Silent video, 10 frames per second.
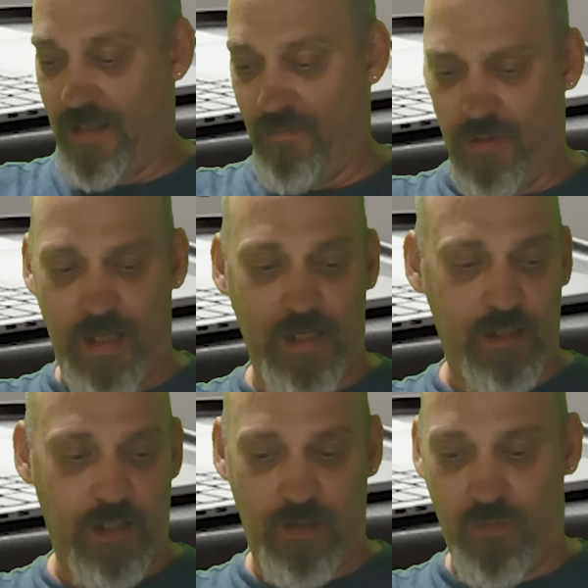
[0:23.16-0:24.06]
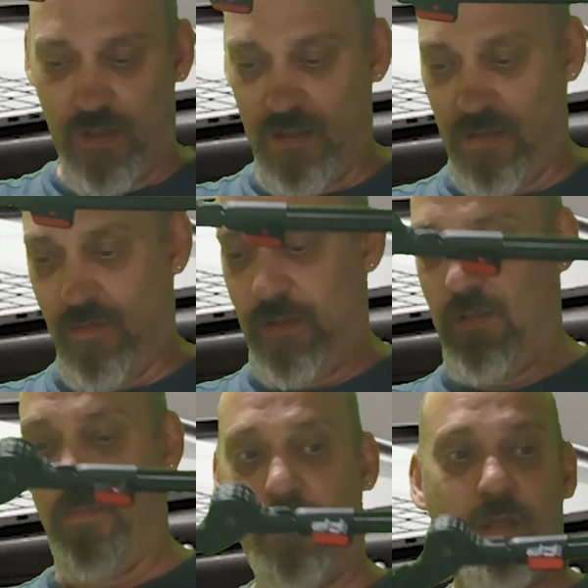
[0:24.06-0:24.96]
it in place, and then what's what's
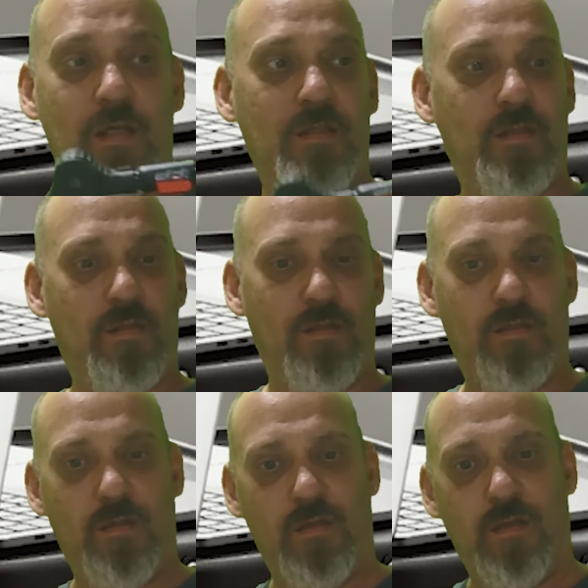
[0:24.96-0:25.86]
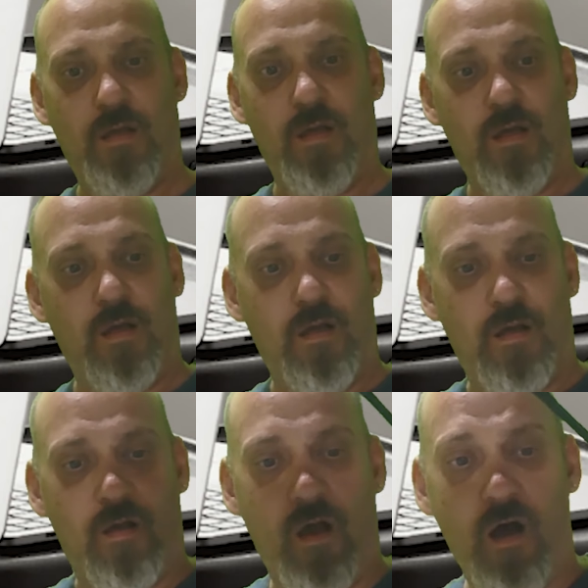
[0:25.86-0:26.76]
up with this?
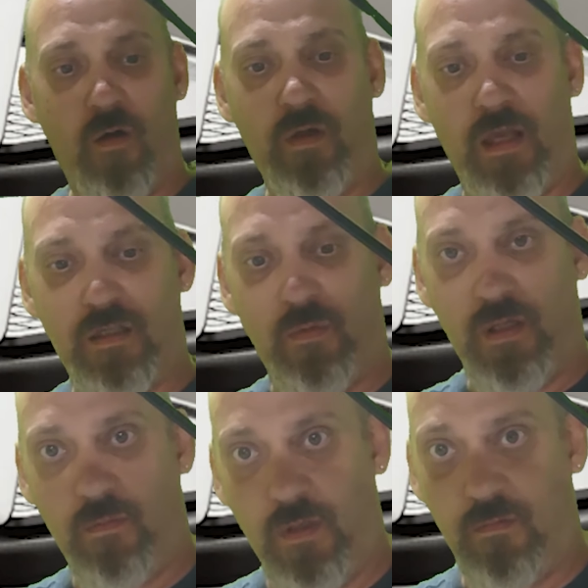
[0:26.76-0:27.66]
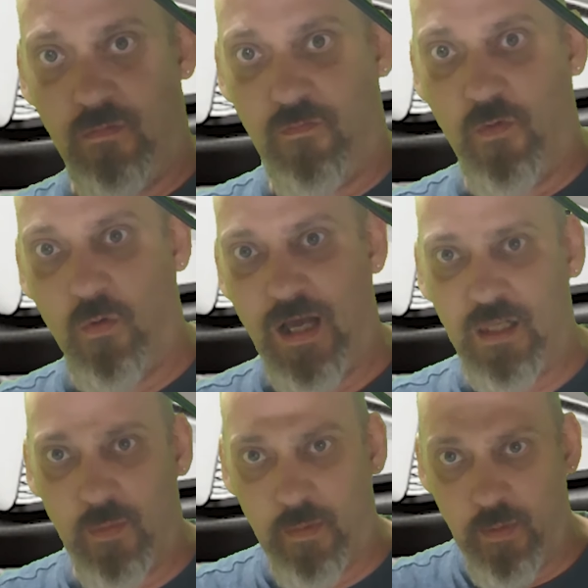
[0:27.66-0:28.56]
Oh, okay, so we, we fold that
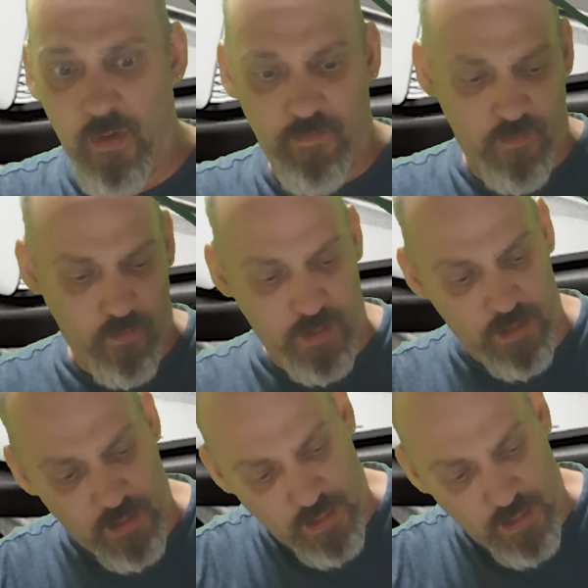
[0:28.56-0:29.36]
to where we wanna fold it